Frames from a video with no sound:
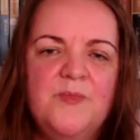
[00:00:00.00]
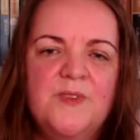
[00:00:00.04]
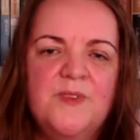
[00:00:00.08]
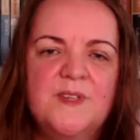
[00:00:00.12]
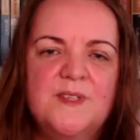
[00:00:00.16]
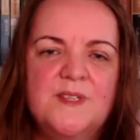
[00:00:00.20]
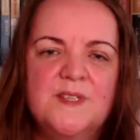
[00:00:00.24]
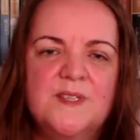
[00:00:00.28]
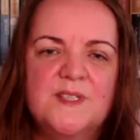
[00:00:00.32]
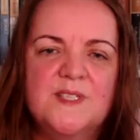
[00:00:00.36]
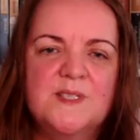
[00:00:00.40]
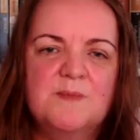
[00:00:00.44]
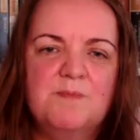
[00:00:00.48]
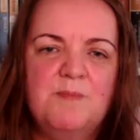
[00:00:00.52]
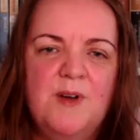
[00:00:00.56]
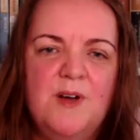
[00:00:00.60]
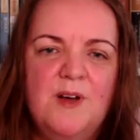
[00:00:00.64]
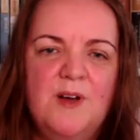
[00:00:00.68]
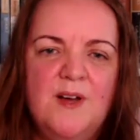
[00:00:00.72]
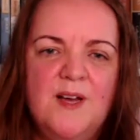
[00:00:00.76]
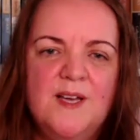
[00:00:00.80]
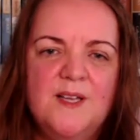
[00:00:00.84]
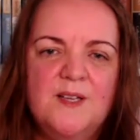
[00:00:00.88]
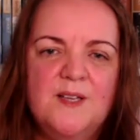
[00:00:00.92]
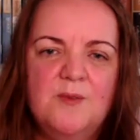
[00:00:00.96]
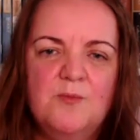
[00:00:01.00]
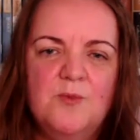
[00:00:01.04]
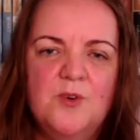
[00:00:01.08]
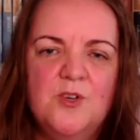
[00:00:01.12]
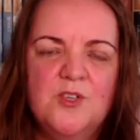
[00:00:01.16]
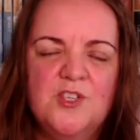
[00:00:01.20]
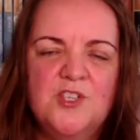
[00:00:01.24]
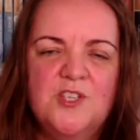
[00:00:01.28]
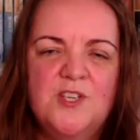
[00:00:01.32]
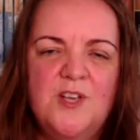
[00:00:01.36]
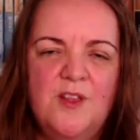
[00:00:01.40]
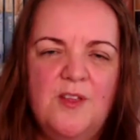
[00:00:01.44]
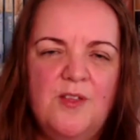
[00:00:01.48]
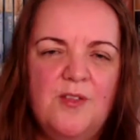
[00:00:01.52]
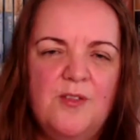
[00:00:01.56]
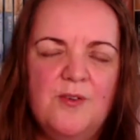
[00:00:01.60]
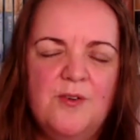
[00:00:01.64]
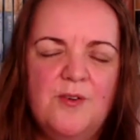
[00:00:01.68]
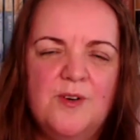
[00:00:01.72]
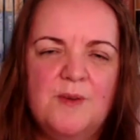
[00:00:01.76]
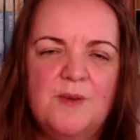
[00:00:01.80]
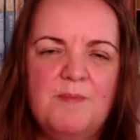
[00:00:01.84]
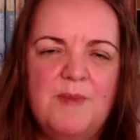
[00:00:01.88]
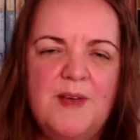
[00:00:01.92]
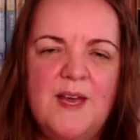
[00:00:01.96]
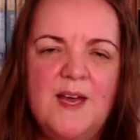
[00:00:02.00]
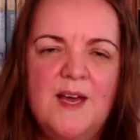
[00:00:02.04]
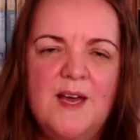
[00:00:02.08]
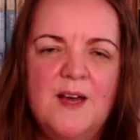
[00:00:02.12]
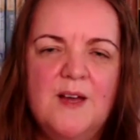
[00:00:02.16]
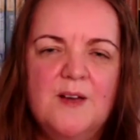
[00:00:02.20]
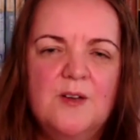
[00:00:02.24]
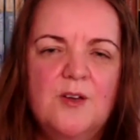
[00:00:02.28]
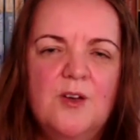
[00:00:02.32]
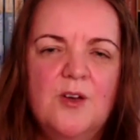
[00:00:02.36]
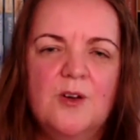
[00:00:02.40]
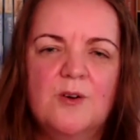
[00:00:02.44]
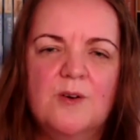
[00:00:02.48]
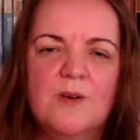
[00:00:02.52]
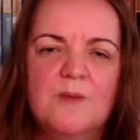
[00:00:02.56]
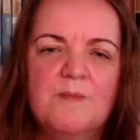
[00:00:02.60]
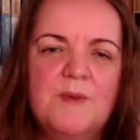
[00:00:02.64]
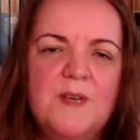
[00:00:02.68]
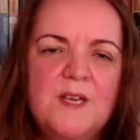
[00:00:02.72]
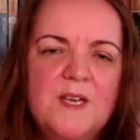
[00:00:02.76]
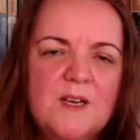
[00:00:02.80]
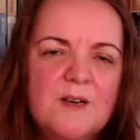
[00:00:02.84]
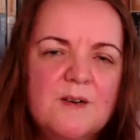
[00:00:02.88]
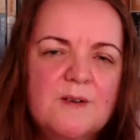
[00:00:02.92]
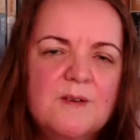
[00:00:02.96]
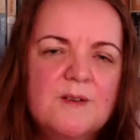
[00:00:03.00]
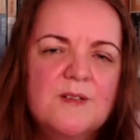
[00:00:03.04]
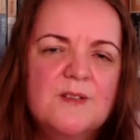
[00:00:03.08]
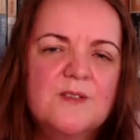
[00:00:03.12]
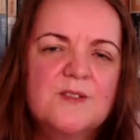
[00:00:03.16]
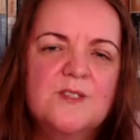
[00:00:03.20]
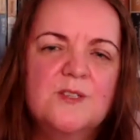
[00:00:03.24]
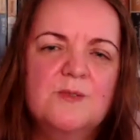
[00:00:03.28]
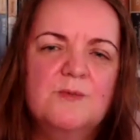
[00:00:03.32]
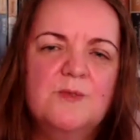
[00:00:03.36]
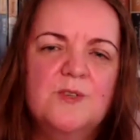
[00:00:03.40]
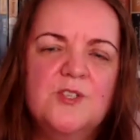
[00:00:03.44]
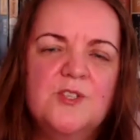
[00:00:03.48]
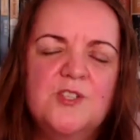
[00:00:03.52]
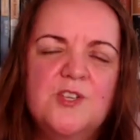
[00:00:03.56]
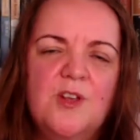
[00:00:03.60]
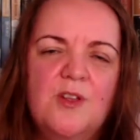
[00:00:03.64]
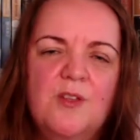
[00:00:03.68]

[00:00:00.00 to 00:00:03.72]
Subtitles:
despite what she thought about her appearance, or what she